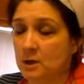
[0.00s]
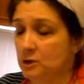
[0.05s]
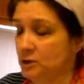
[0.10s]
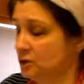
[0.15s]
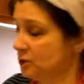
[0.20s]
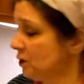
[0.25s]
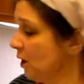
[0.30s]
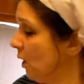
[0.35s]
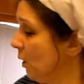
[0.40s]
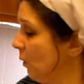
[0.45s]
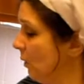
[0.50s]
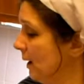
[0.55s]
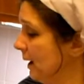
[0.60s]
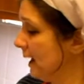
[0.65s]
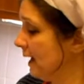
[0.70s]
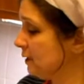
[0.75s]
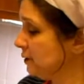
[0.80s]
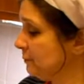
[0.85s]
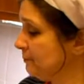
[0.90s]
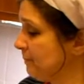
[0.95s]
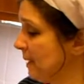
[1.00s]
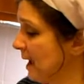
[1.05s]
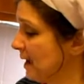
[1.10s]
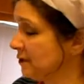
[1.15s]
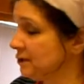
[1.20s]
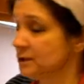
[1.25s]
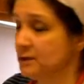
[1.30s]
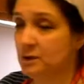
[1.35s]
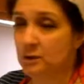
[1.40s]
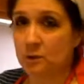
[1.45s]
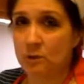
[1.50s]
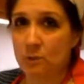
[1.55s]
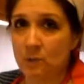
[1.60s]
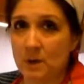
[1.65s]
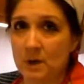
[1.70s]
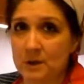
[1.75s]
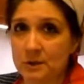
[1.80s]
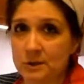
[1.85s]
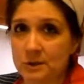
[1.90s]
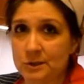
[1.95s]
So it's best
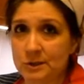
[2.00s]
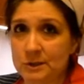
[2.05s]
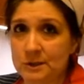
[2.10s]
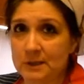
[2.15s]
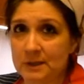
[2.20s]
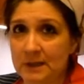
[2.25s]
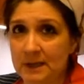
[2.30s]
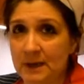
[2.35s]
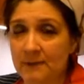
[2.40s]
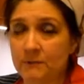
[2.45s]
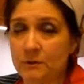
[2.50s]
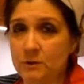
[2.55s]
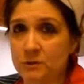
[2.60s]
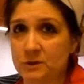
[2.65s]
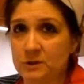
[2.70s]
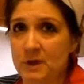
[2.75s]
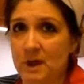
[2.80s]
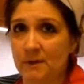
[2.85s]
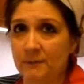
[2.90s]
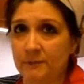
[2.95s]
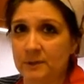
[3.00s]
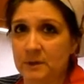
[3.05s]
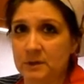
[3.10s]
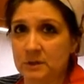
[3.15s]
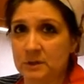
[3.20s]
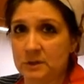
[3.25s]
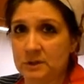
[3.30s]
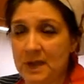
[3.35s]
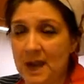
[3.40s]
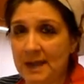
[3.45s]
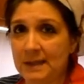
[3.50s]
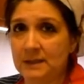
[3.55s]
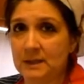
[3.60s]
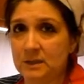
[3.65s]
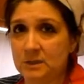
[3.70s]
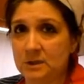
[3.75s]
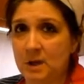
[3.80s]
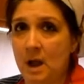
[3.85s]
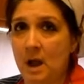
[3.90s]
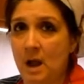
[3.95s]
to take
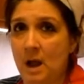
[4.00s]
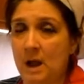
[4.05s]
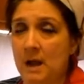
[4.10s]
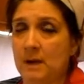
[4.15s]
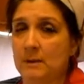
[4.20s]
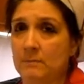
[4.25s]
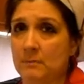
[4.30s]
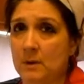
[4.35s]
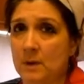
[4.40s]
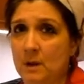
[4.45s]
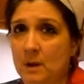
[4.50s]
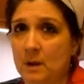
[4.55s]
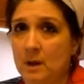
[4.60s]
the time